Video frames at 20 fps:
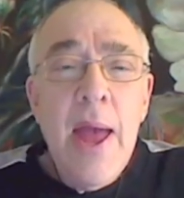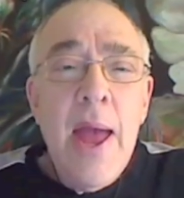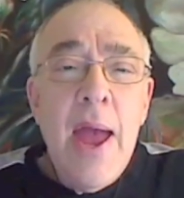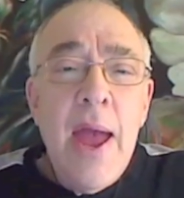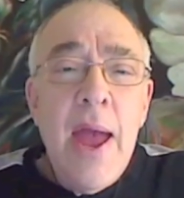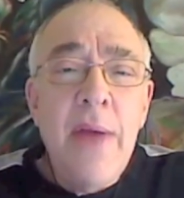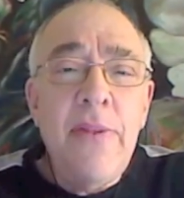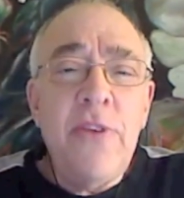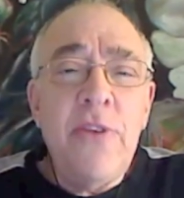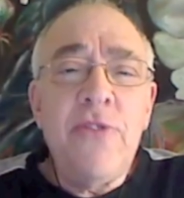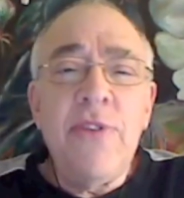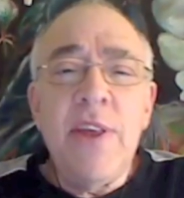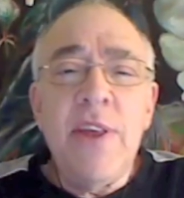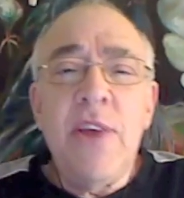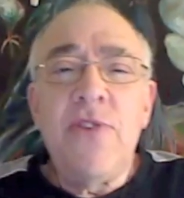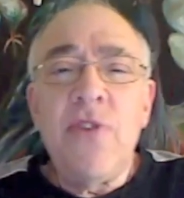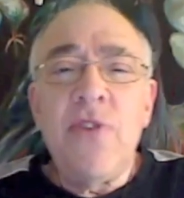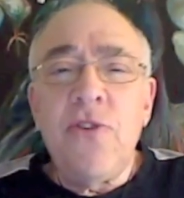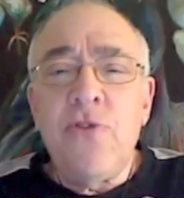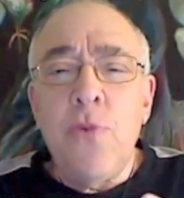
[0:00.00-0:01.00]
And this
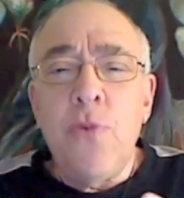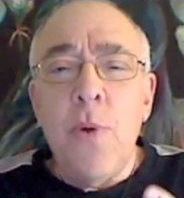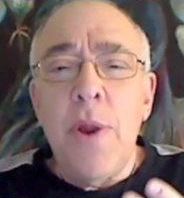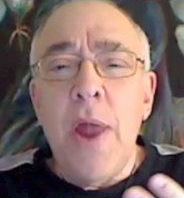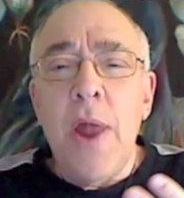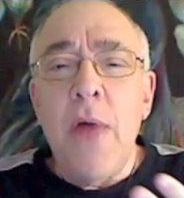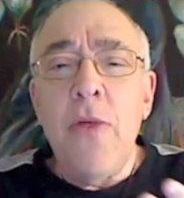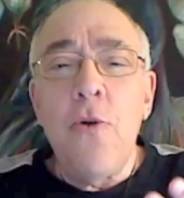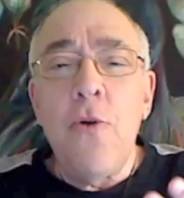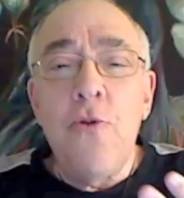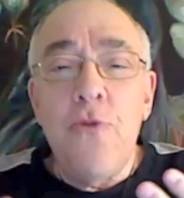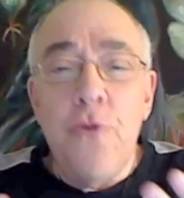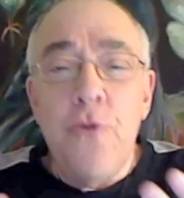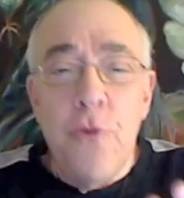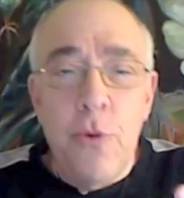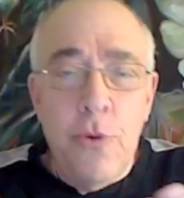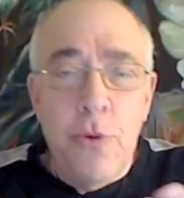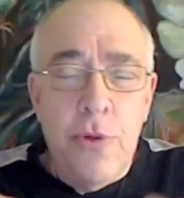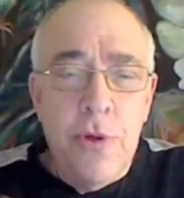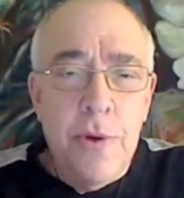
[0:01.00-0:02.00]
leads us to another
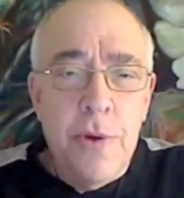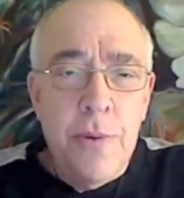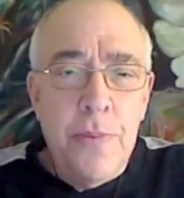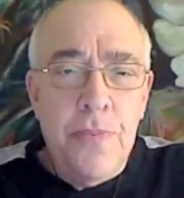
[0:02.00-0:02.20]
truth.